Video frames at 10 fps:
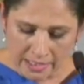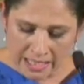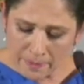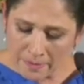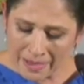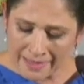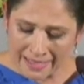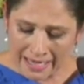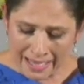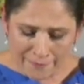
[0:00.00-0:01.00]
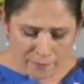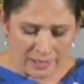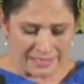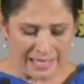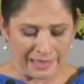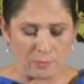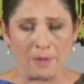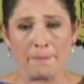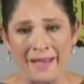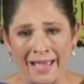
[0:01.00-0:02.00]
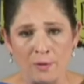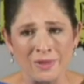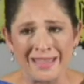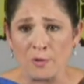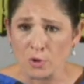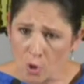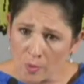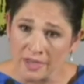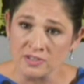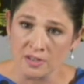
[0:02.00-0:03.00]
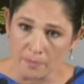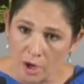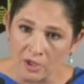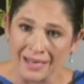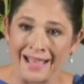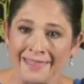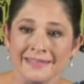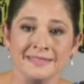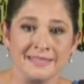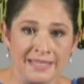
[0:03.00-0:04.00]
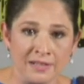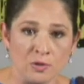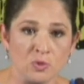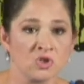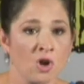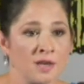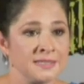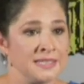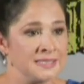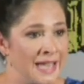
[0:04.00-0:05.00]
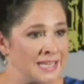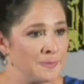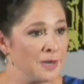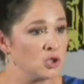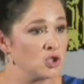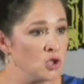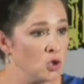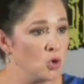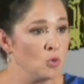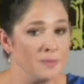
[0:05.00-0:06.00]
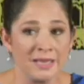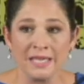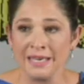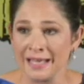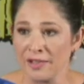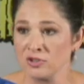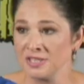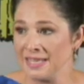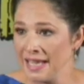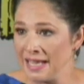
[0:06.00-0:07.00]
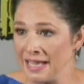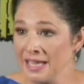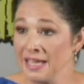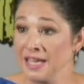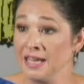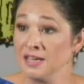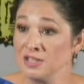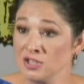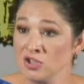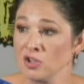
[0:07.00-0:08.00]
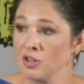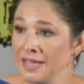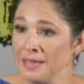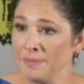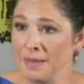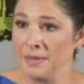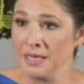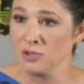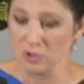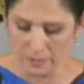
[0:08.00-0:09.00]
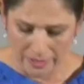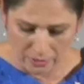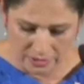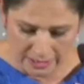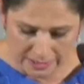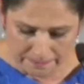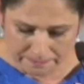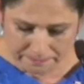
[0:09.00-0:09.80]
Keep in mind that every day that went by without going to the market on this deal was costing taxpayers $2 million a day in additional late payment interest penalties.